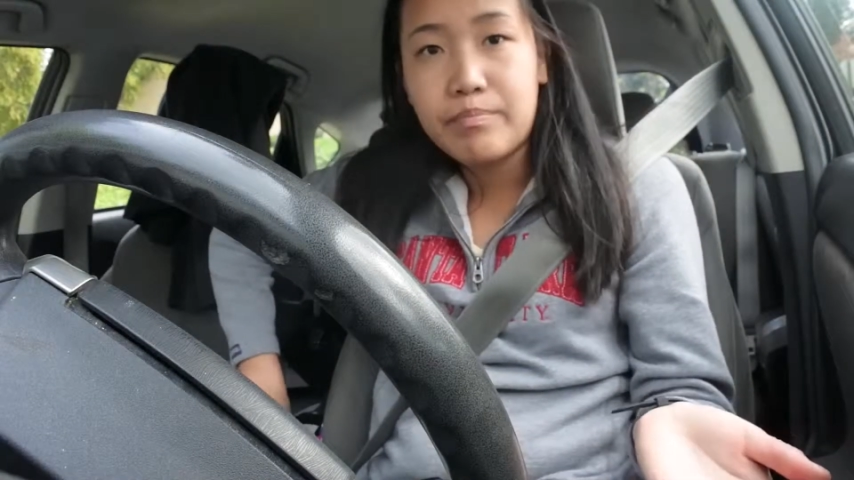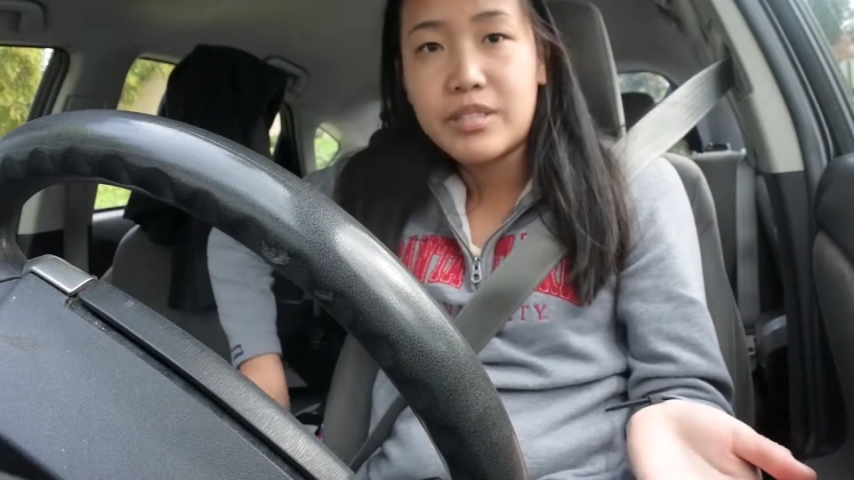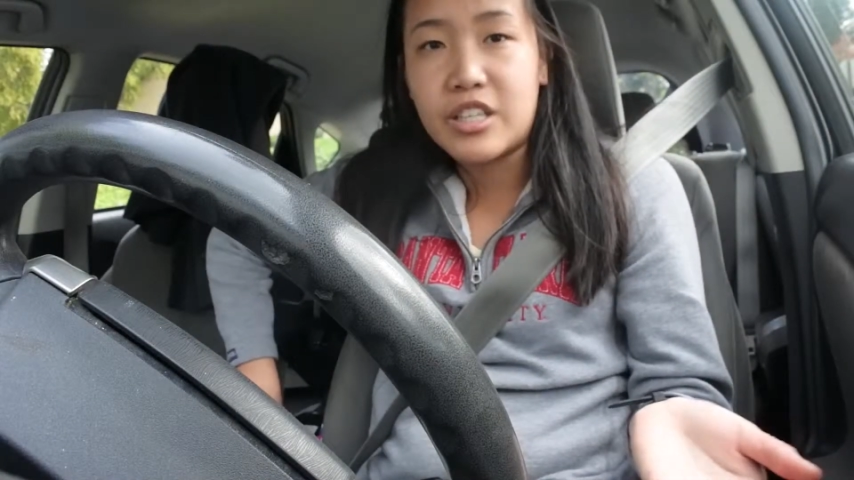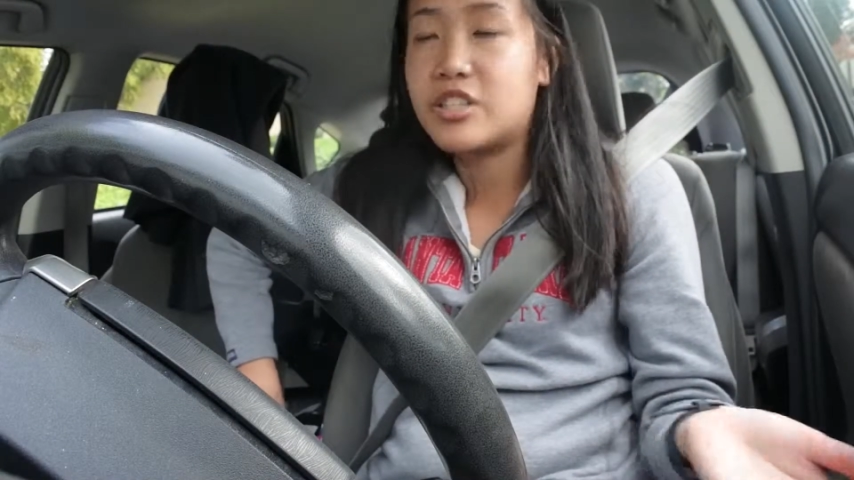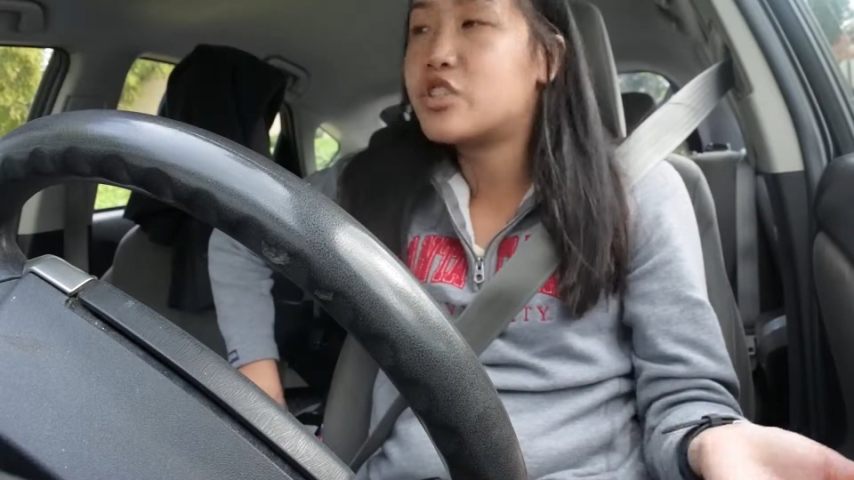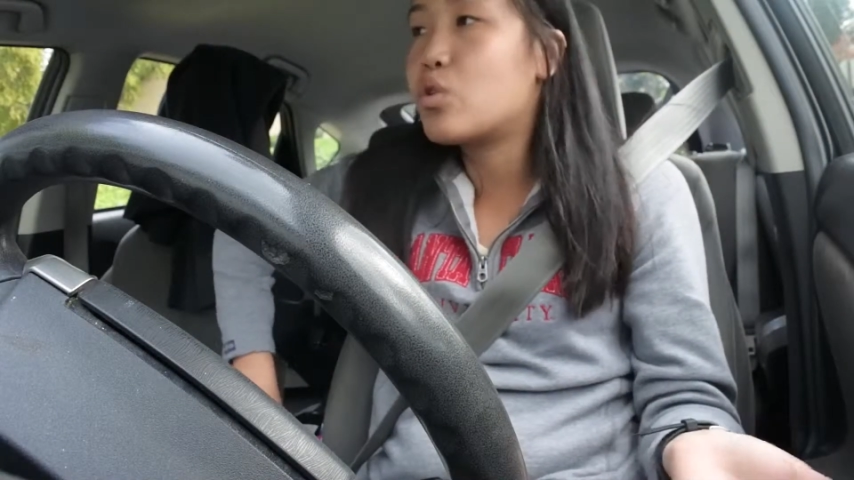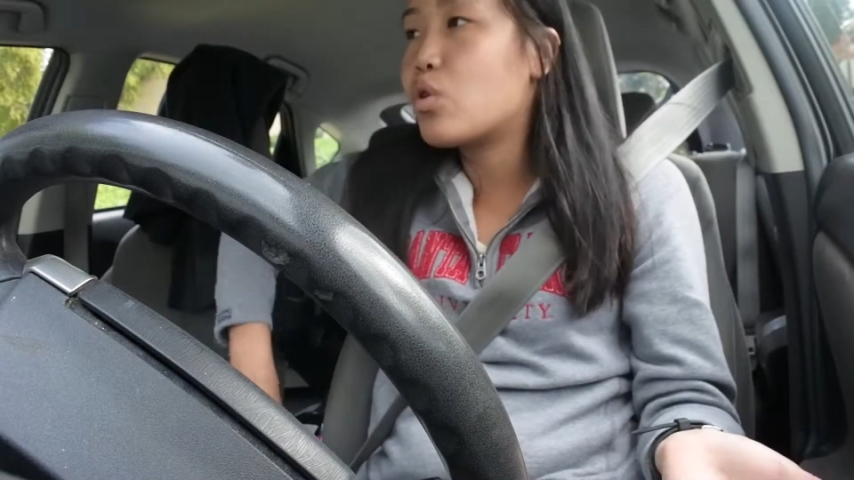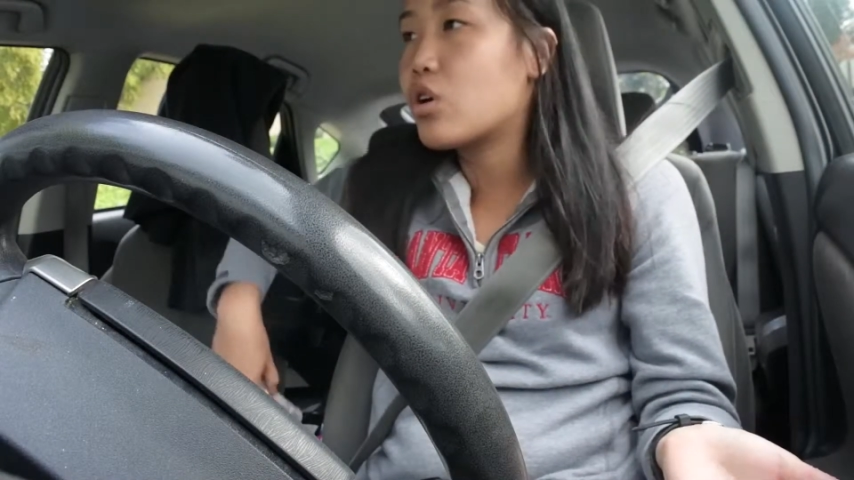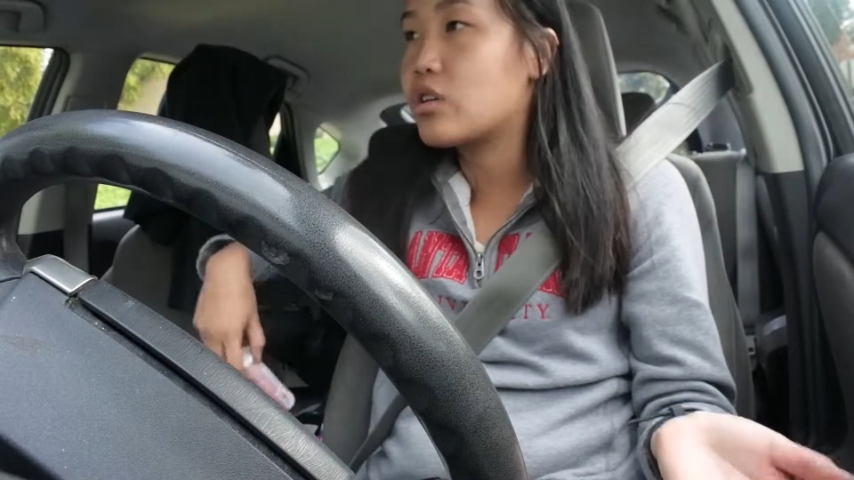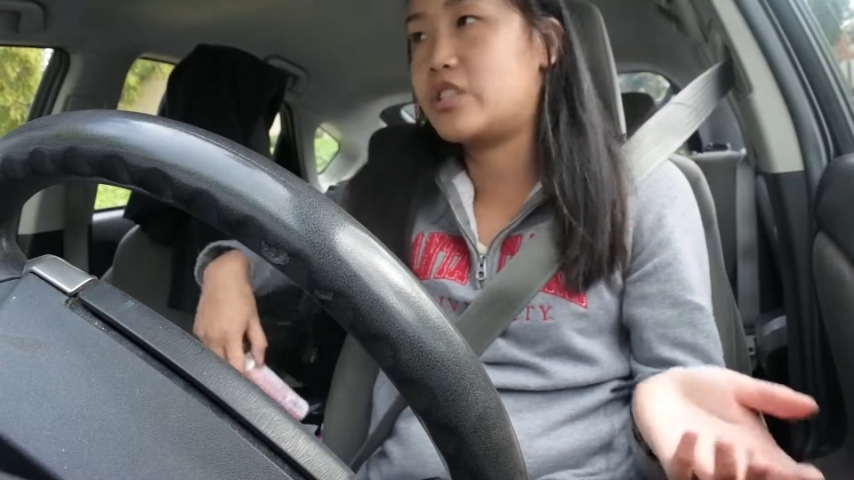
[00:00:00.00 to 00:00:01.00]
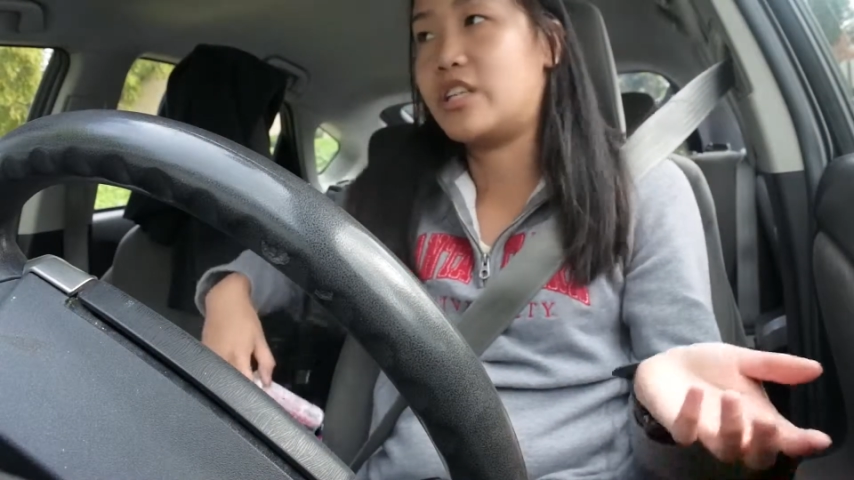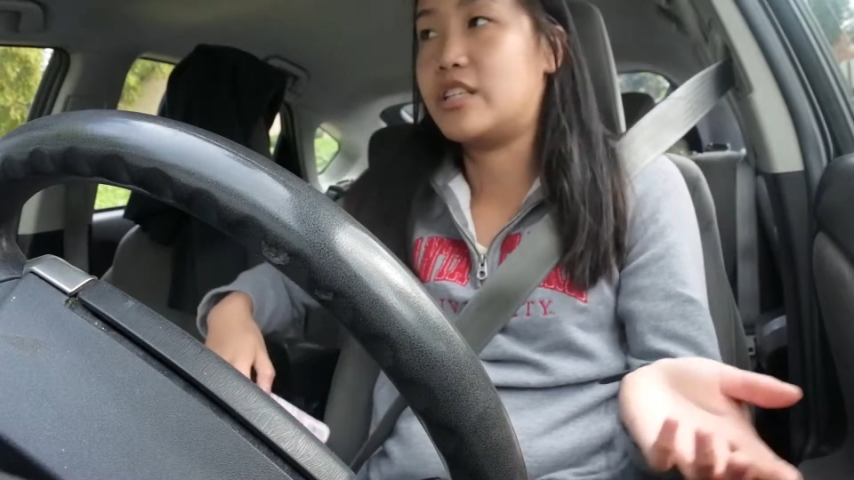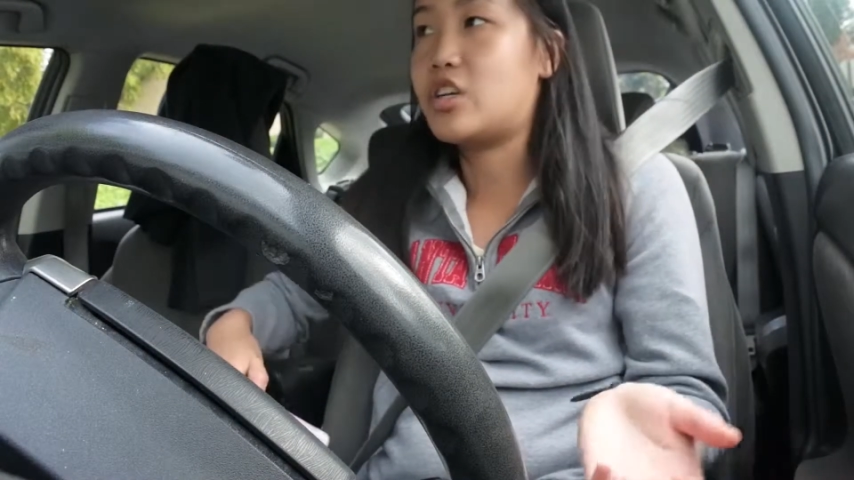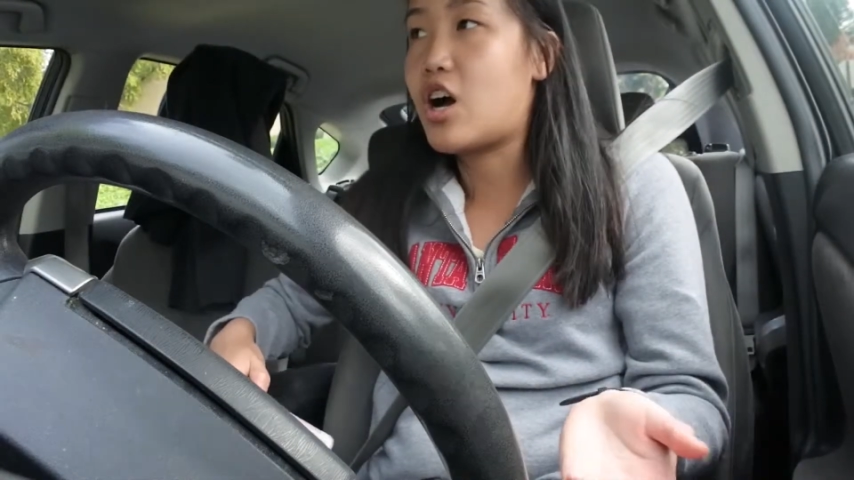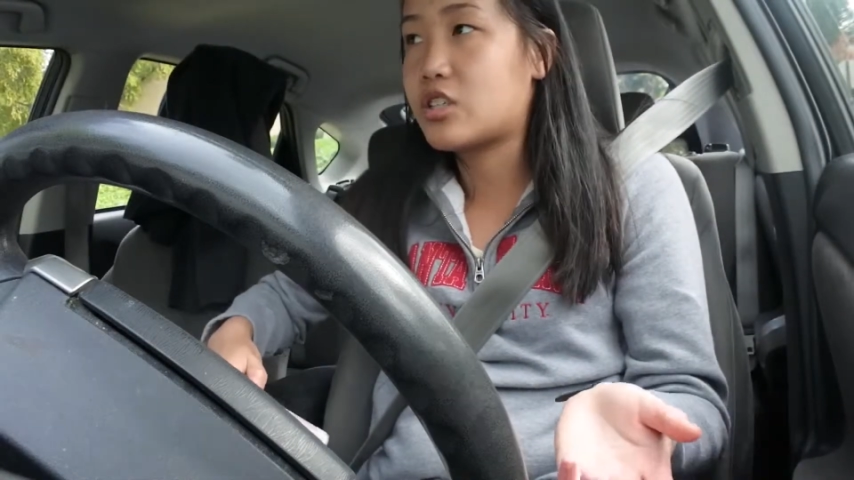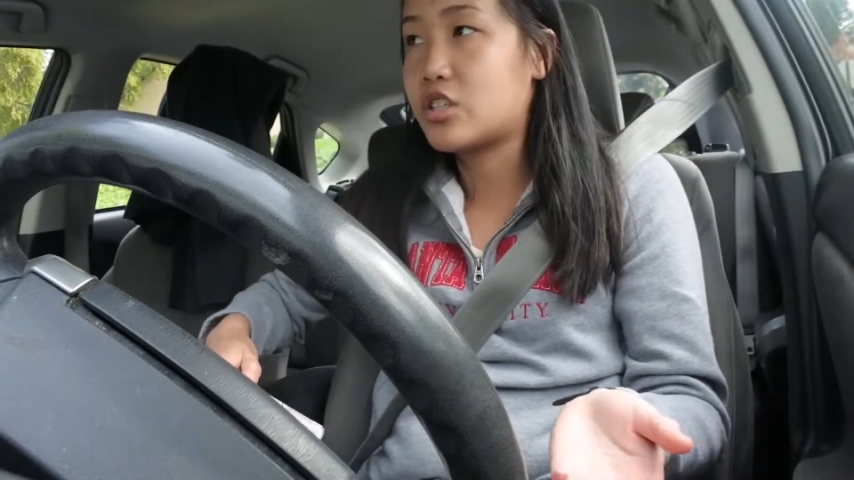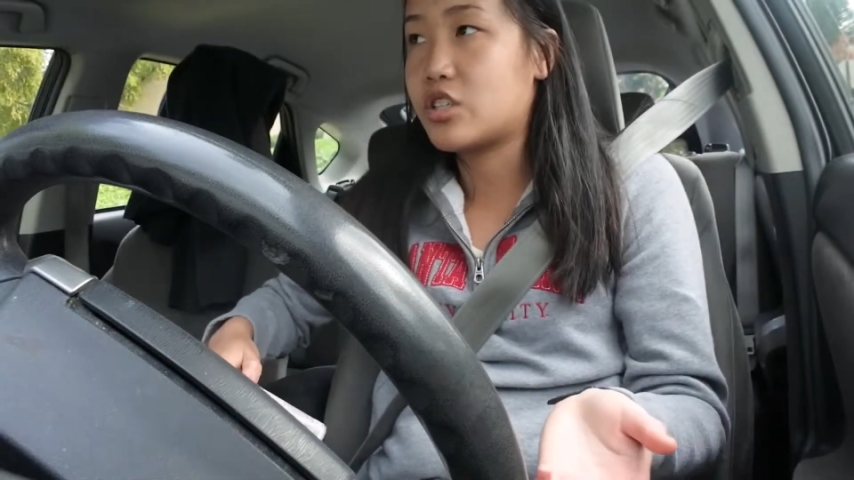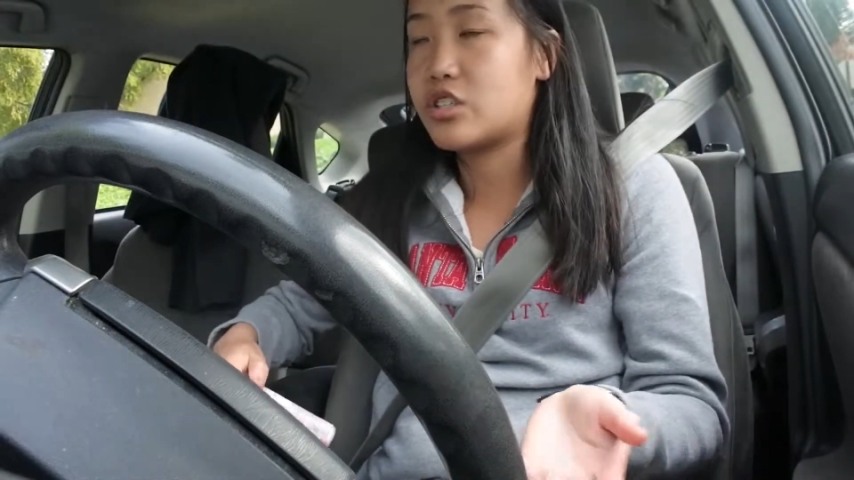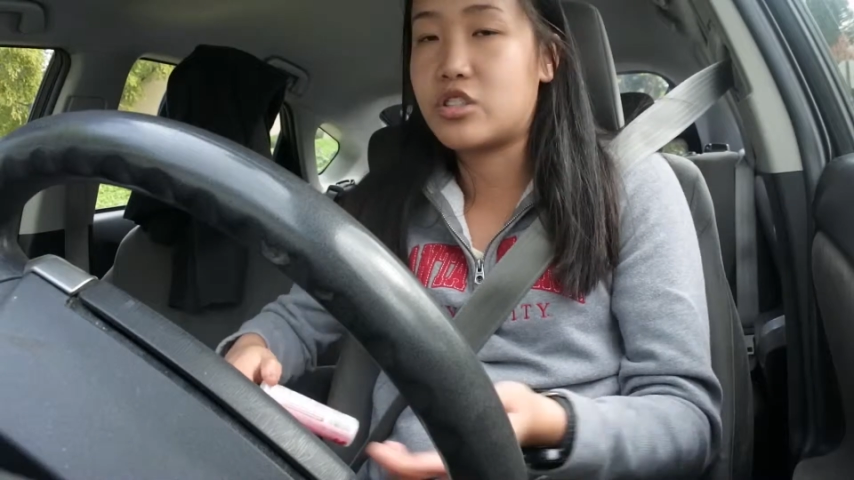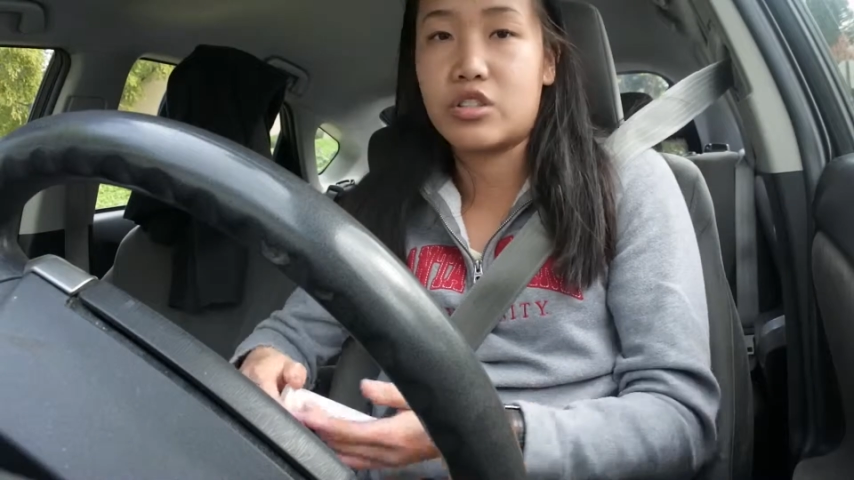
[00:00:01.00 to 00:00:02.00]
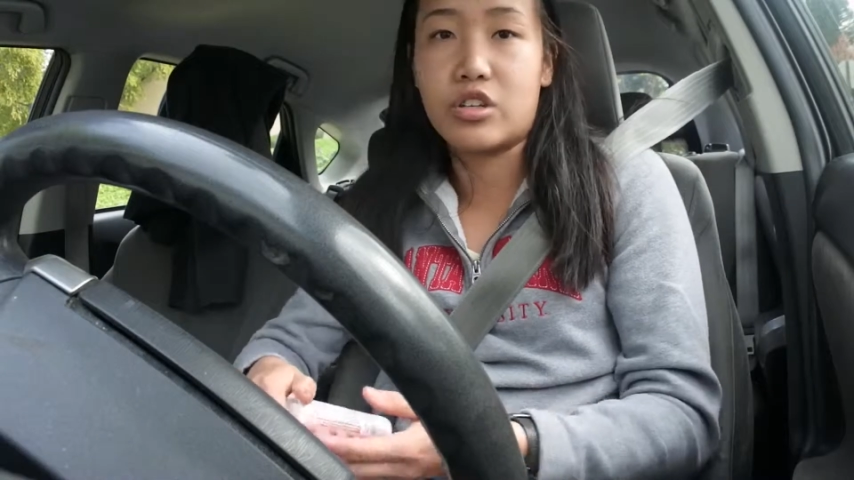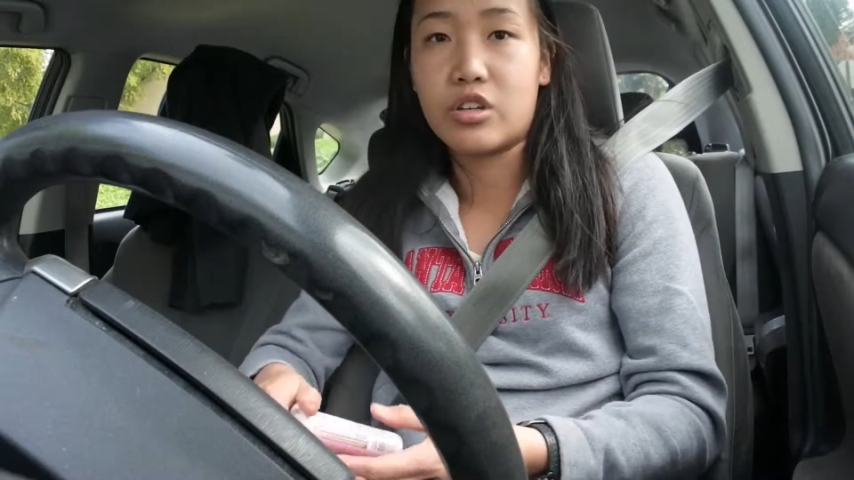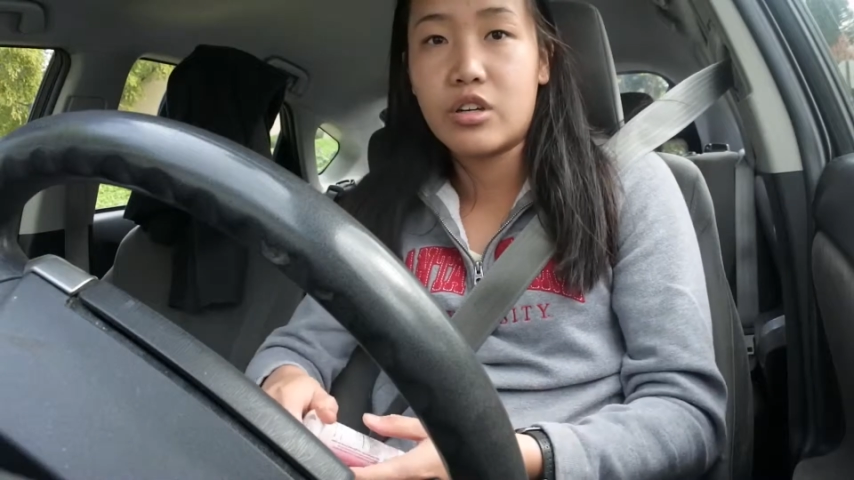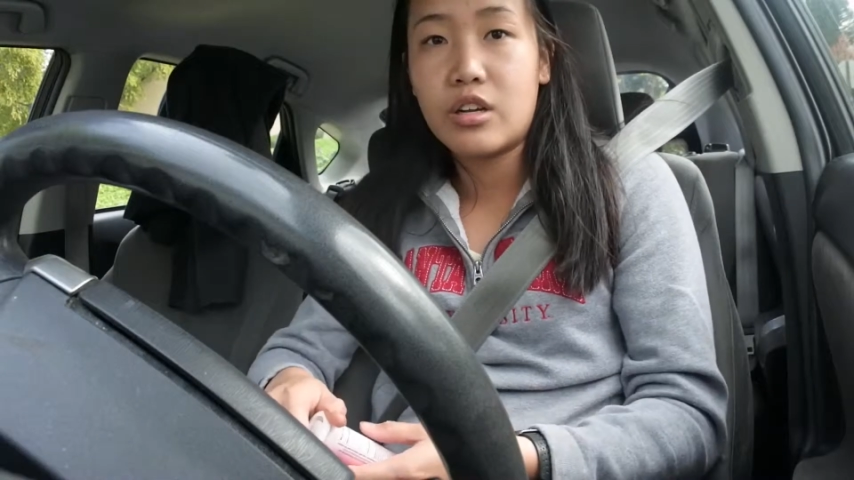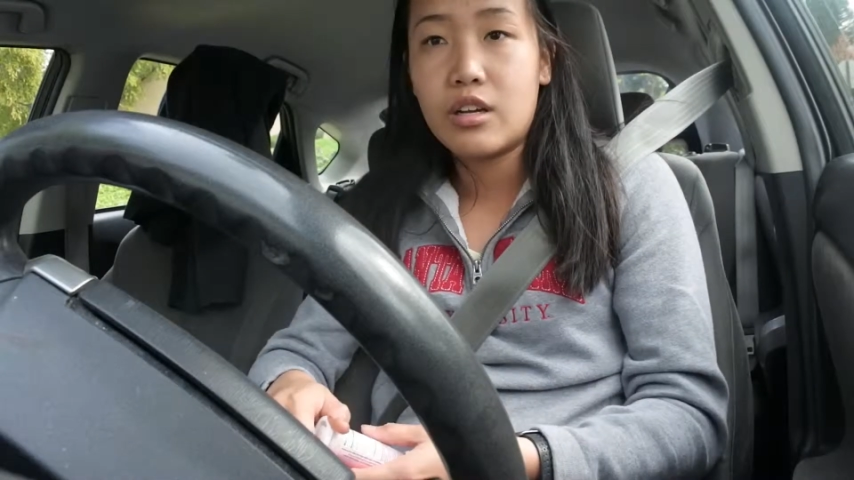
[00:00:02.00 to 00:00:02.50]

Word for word: to the store or to the doctor's or